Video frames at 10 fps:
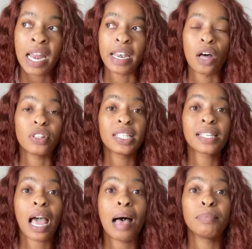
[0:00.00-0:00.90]
Now this
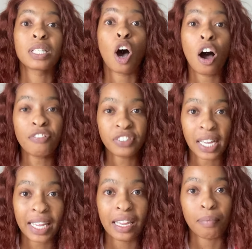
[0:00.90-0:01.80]
comes
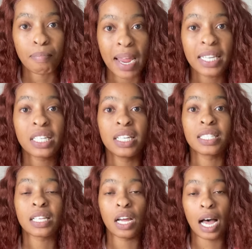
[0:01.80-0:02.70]
after he had made his